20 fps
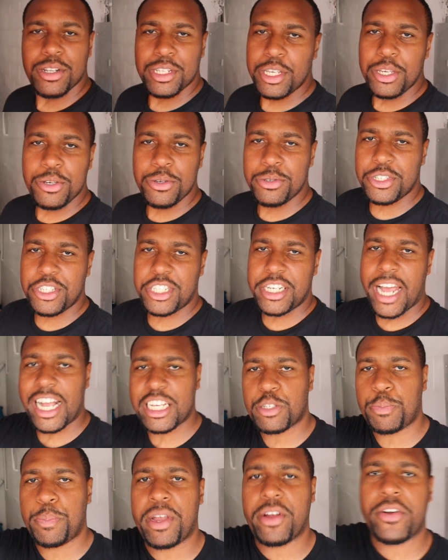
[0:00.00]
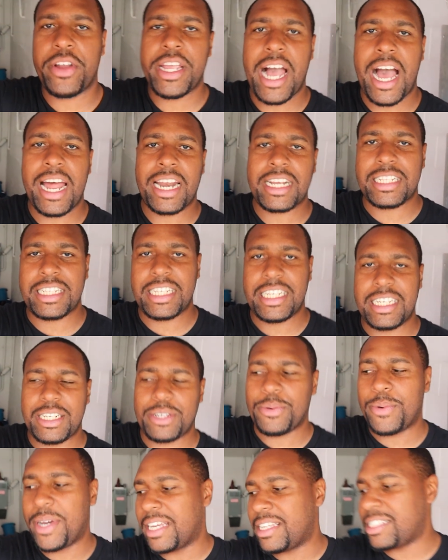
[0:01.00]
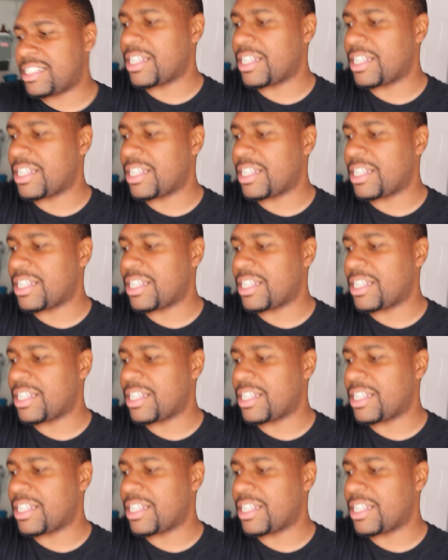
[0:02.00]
only use jacks periodically anyway,